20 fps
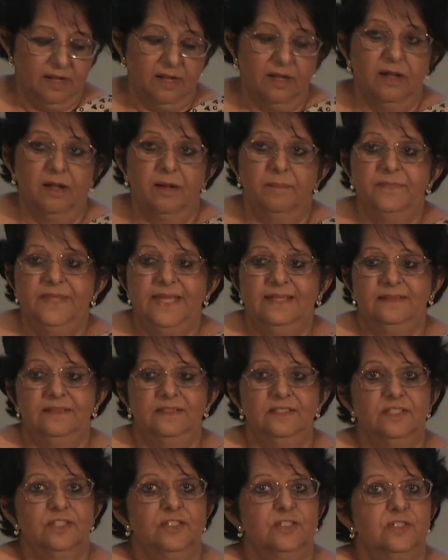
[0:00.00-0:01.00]
uh,
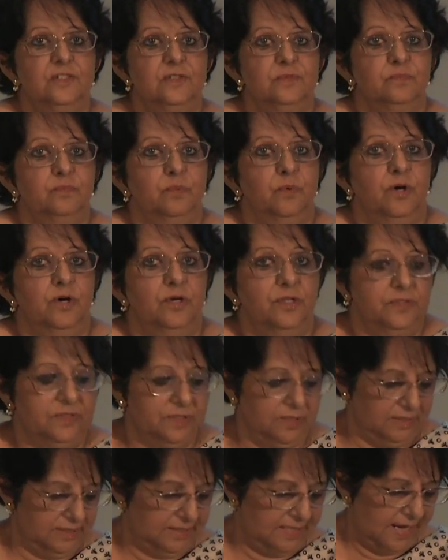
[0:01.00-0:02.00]
that this
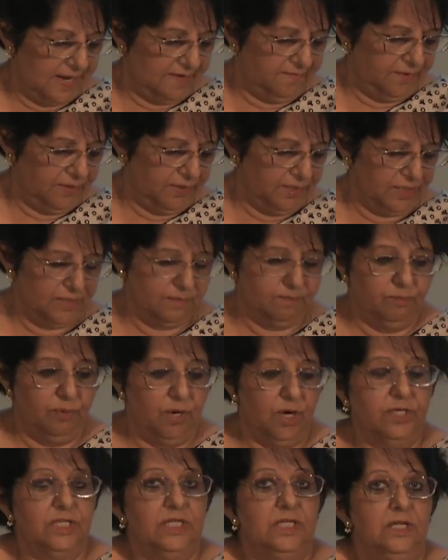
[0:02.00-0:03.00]
was a diverse
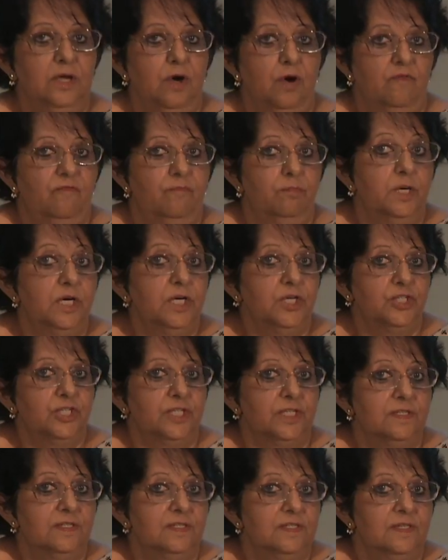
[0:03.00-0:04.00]
body of
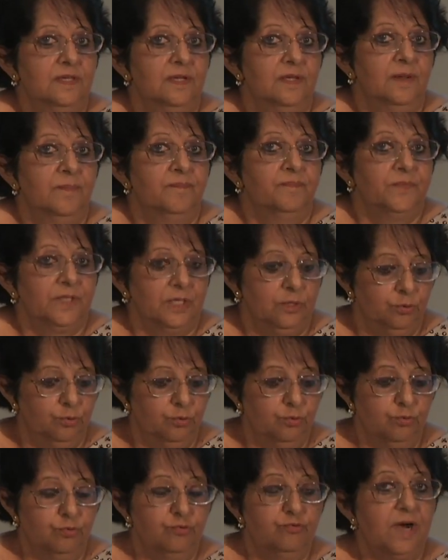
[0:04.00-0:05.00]
merchants
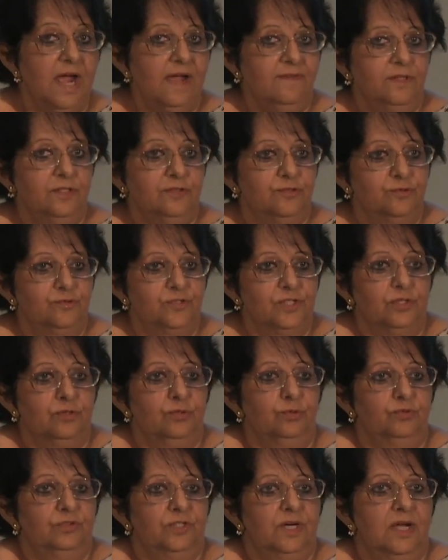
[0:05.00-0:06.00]
who traveled to
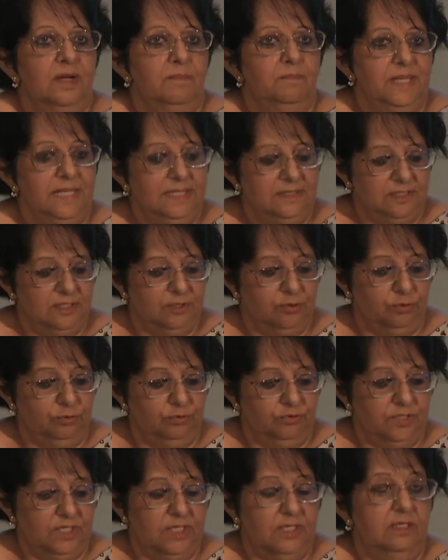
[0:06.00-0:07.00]
Socotra, made
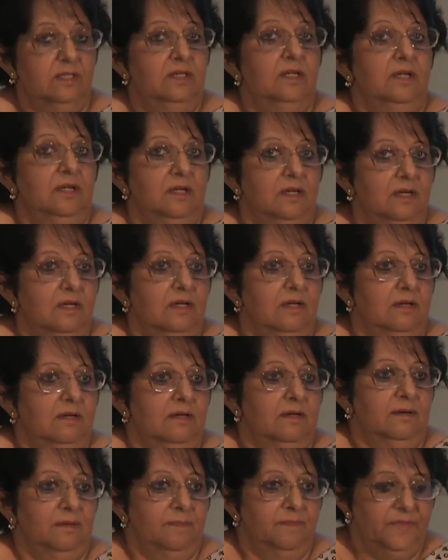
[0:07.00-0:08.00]
Socotra
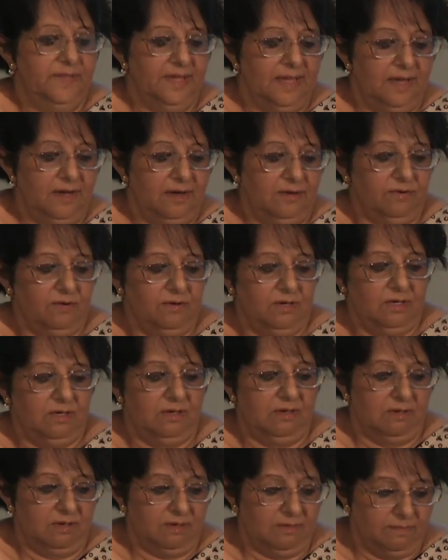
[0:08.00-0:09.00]
um, their,
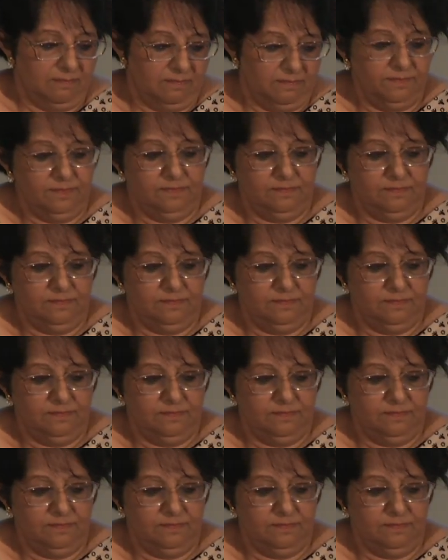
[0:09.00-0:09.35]
um,